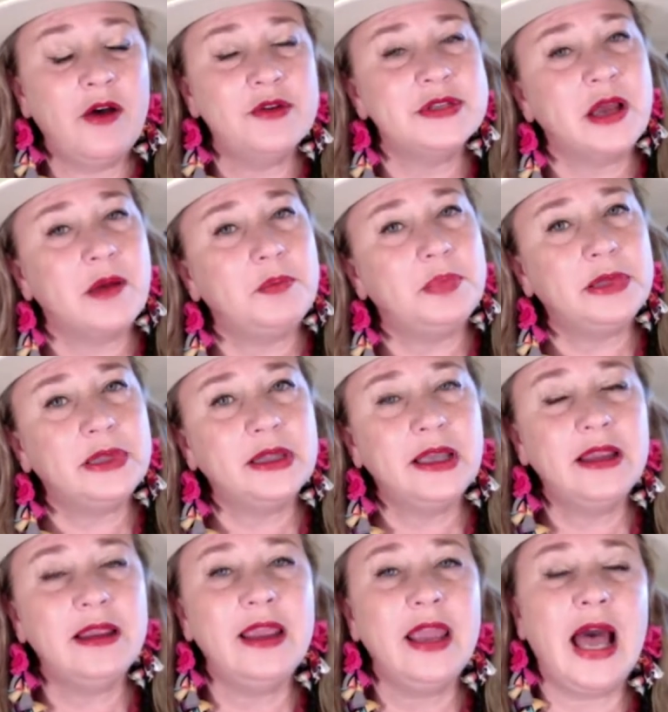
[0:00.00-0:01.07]
goes
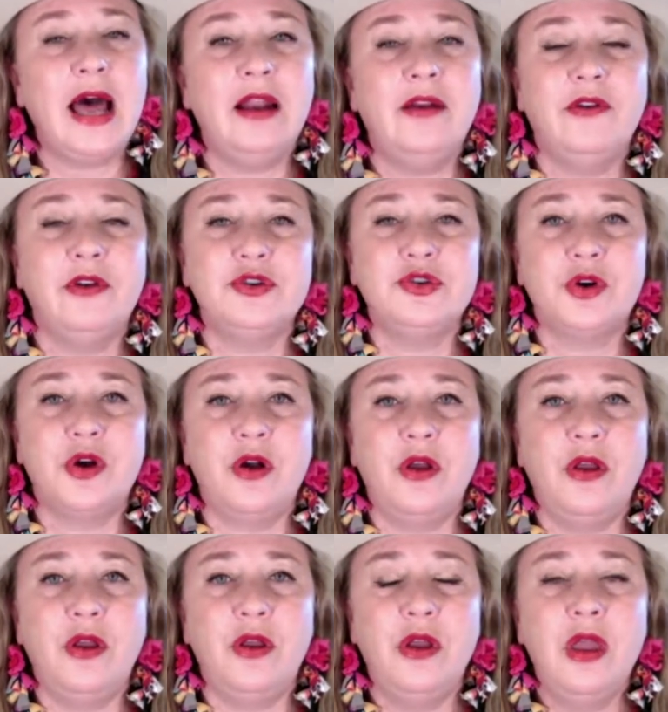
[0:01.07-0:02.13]
completely out of
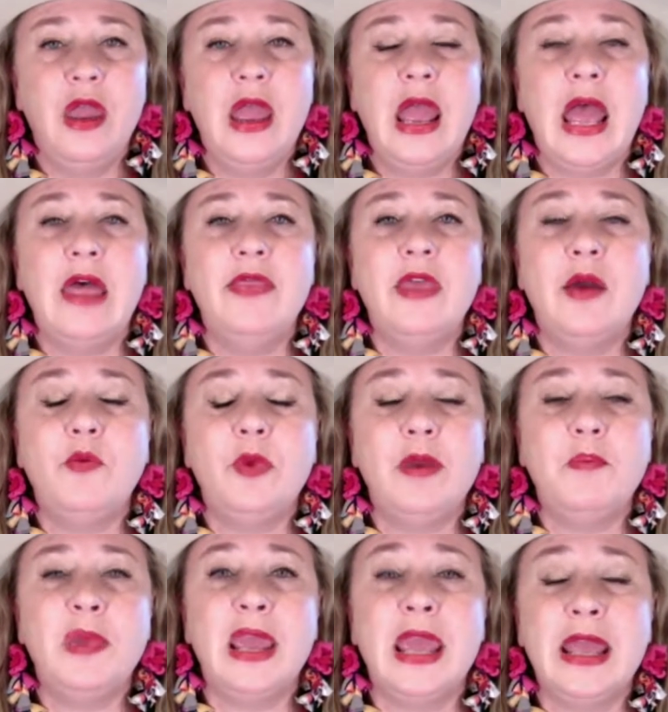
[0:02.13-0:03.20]
control. And then
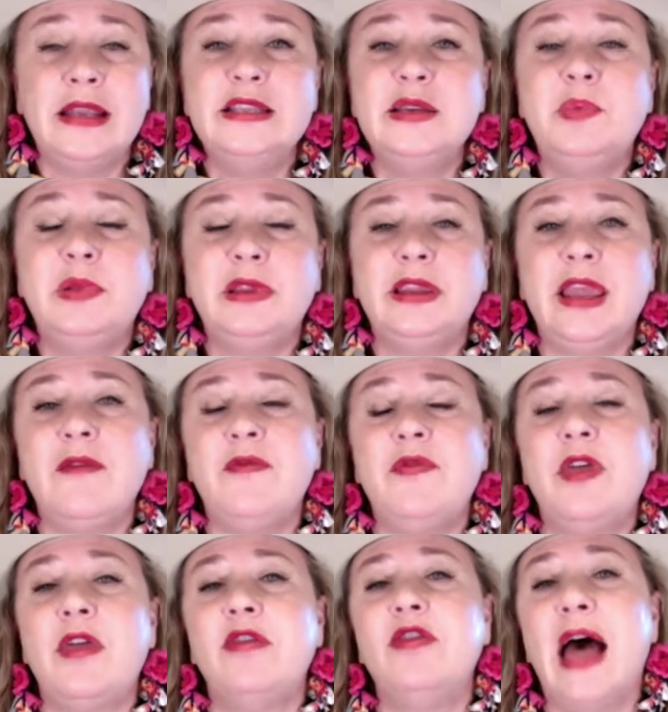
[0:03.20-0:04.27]
we begin to
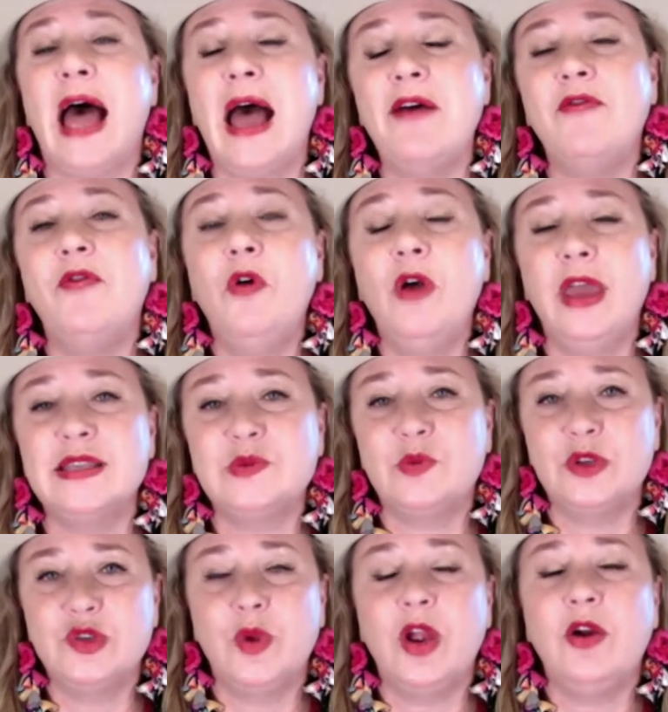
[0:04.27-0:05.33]
believe that that
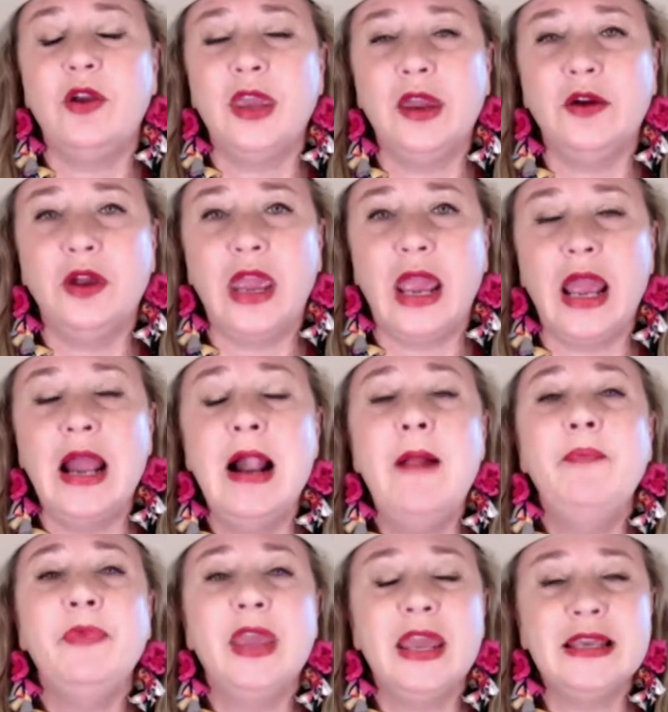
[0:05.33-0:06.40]
voice, which we are hearing,
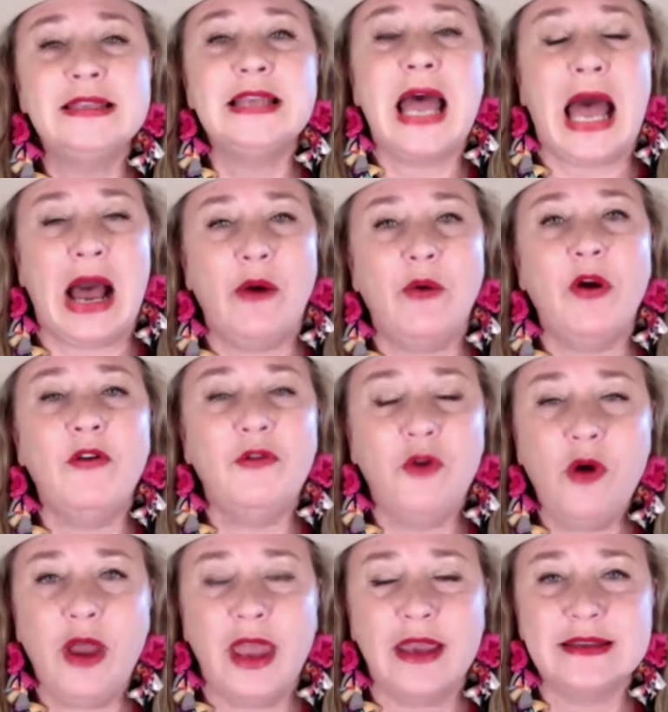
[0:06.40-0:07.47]
is our
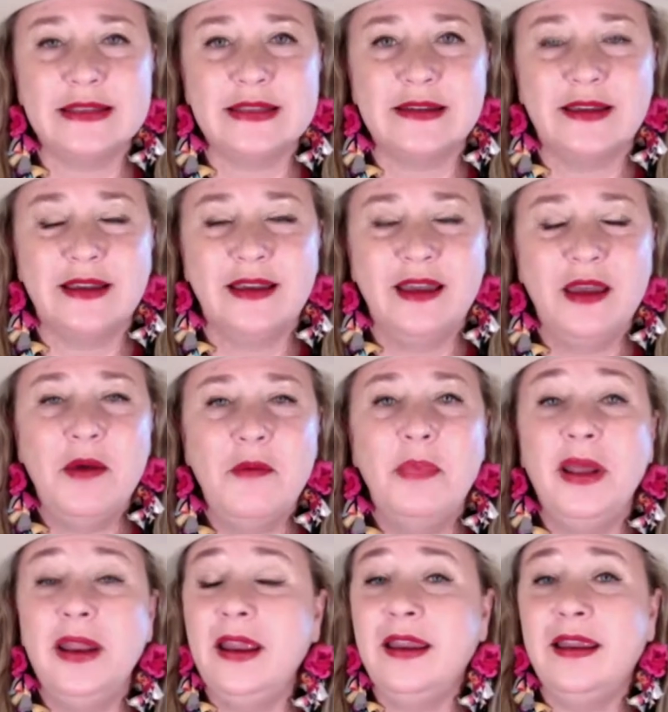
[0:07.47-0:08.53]
voice.
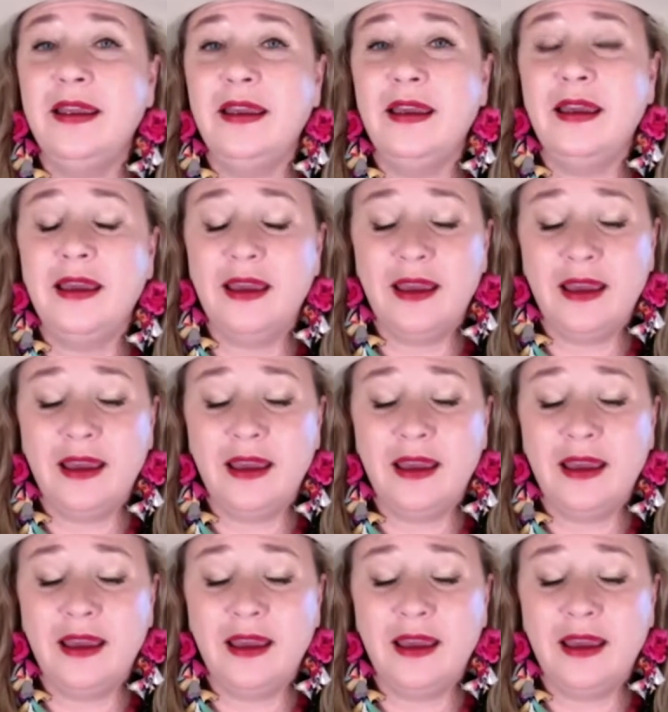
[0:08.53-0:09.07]
But it